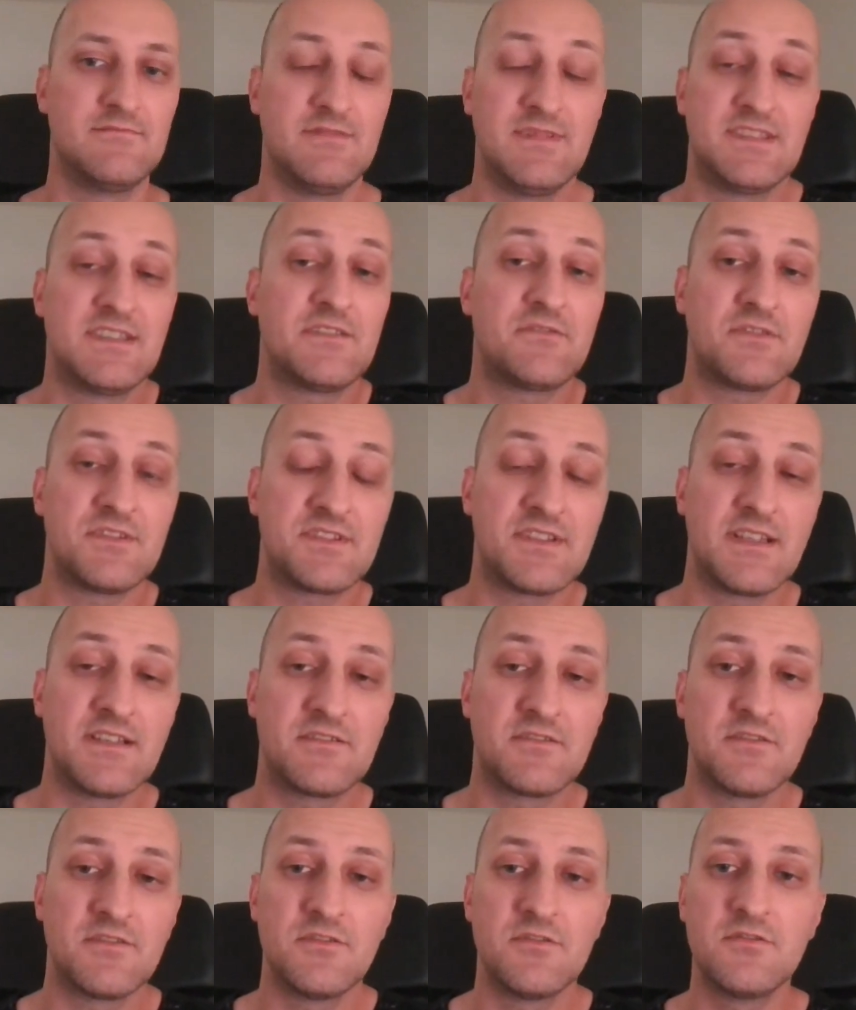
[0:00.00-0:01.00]
is
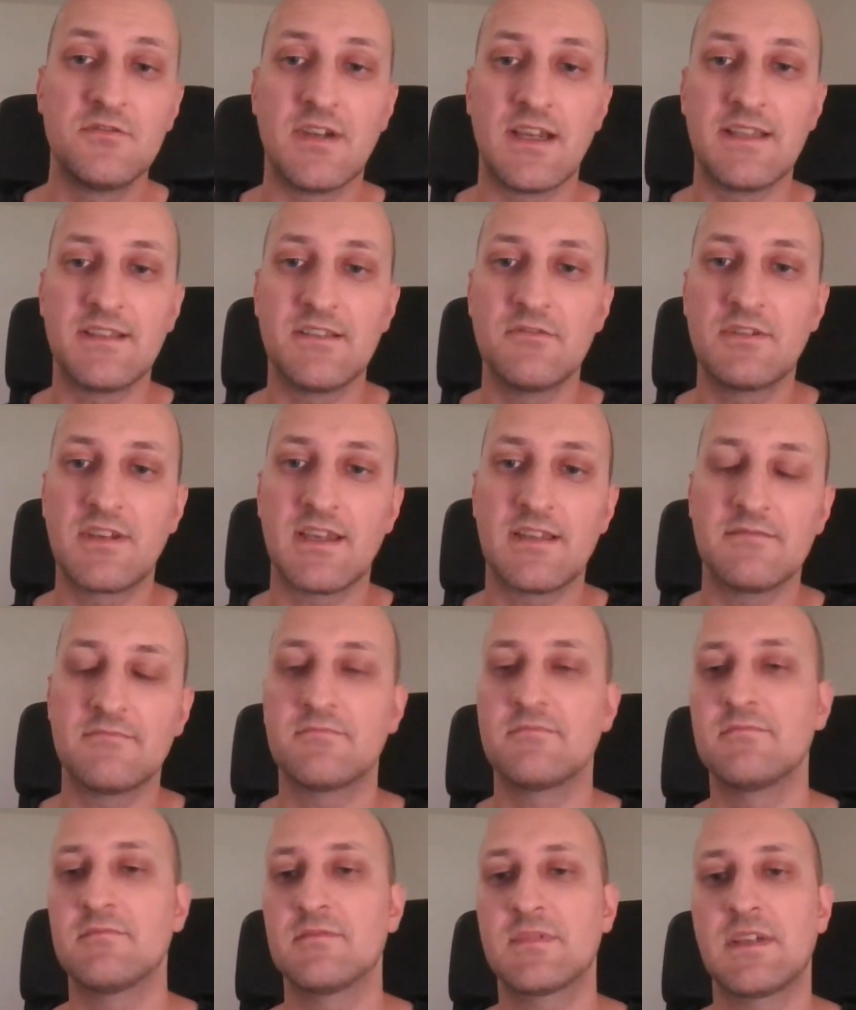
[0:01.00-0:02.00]
interesting to you and you
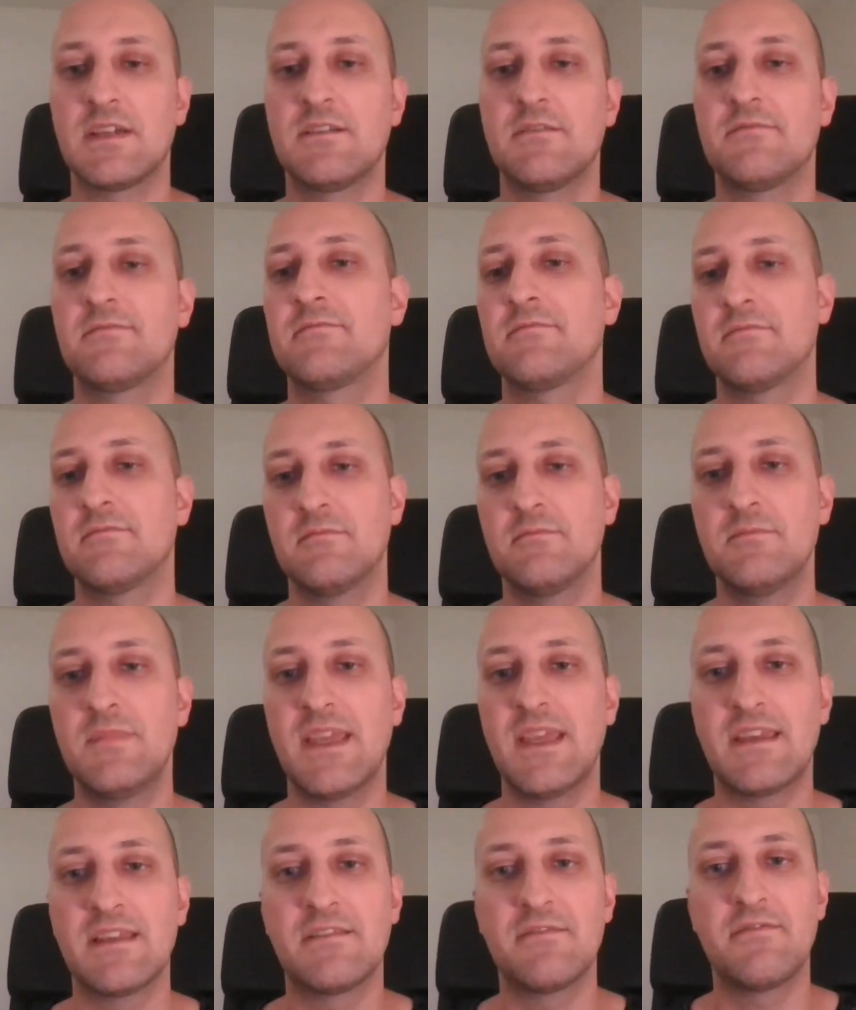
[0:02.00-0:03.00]
can kind of
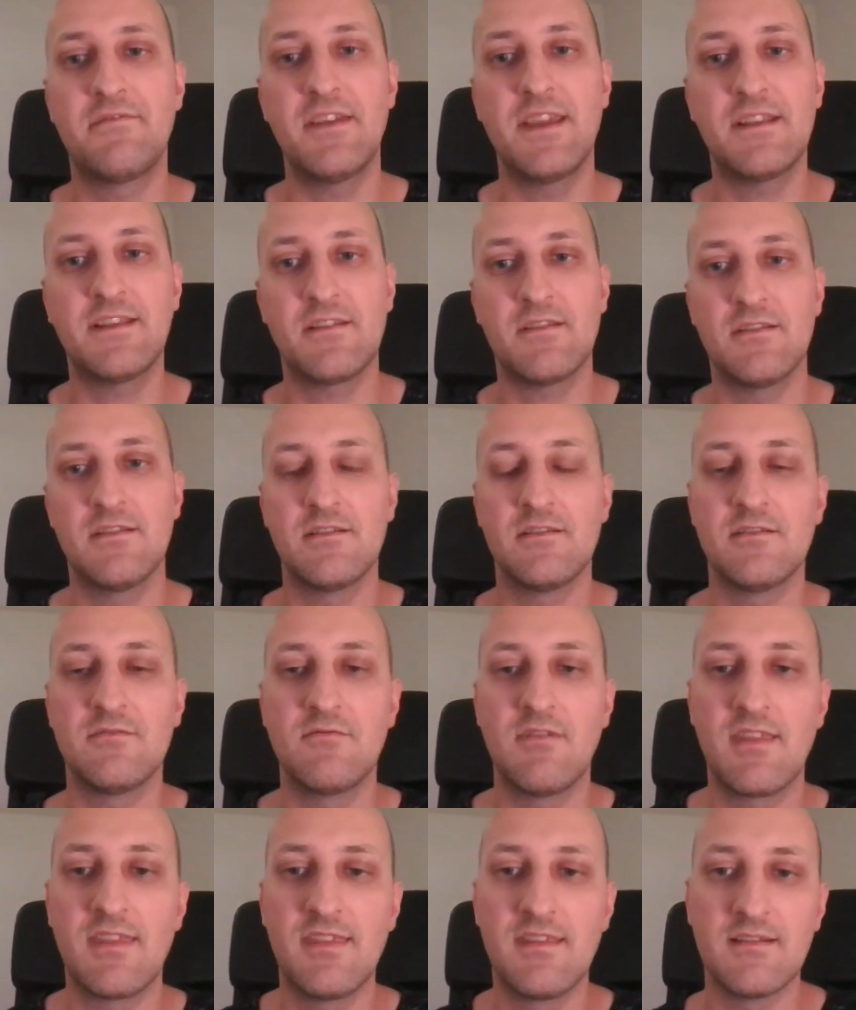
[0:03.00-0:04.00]
make it fit
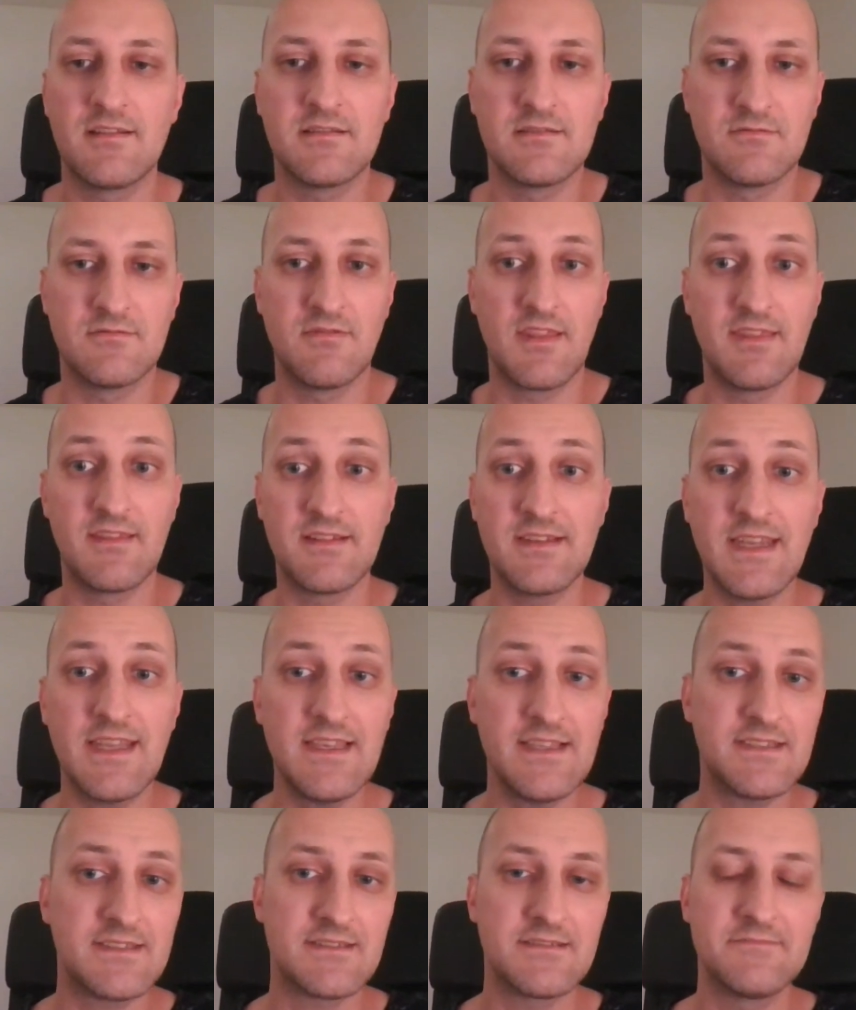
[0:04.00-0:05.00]
with the
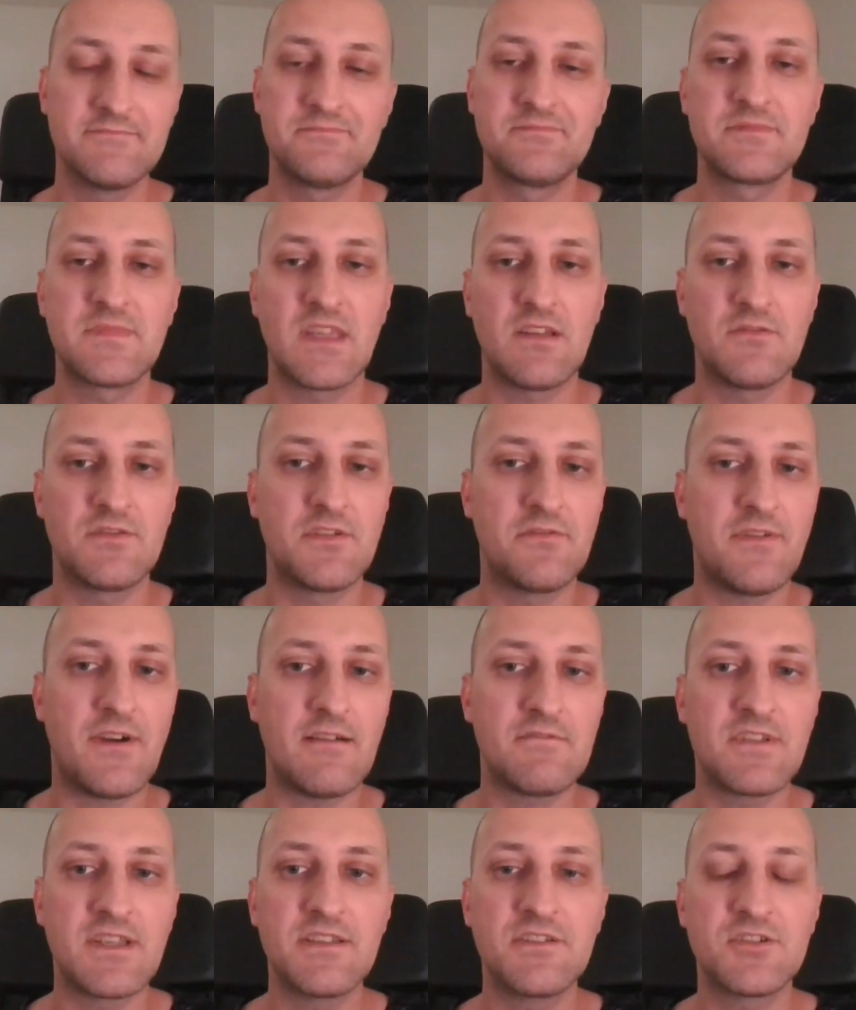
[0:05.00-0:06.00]
needs of the
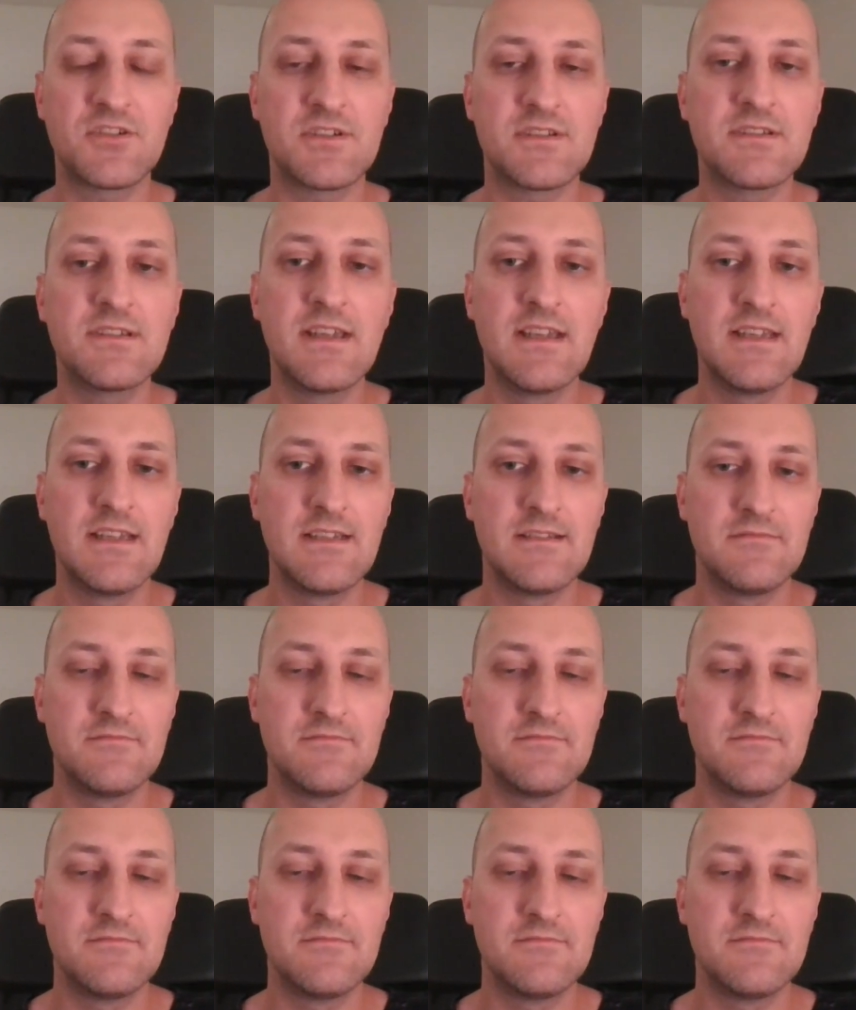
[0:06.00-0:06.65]
foundation,